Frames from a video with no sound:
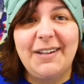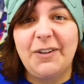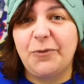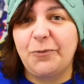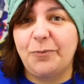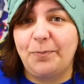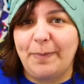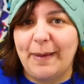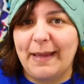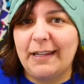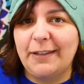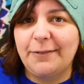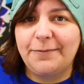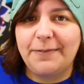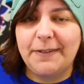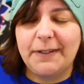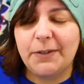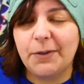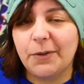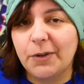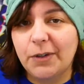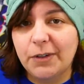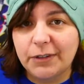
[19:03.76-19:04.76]
of
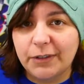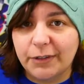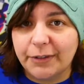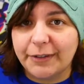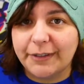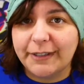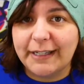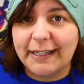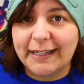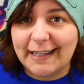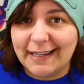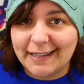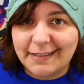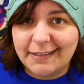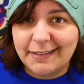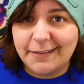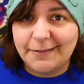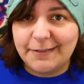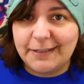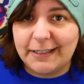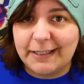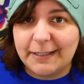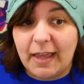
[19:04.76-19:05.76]
benefit or learning
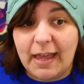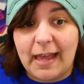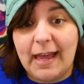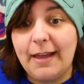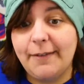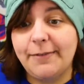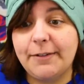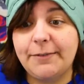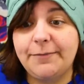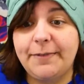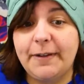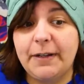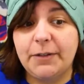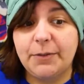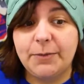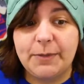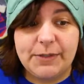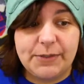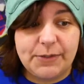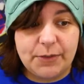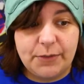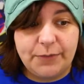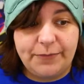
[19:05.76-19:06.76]
activity? I haven't found
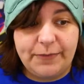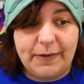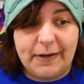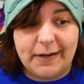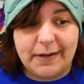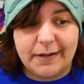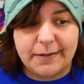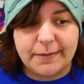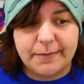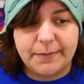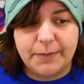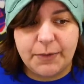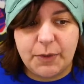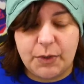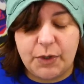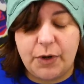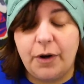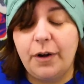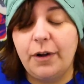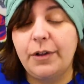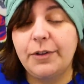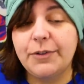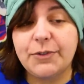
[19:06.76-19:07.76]
one so far.
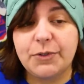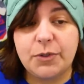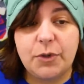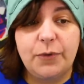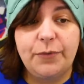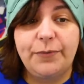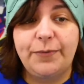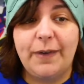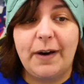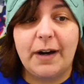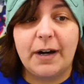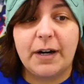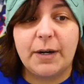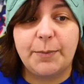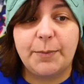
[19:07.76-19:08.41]
They're all so far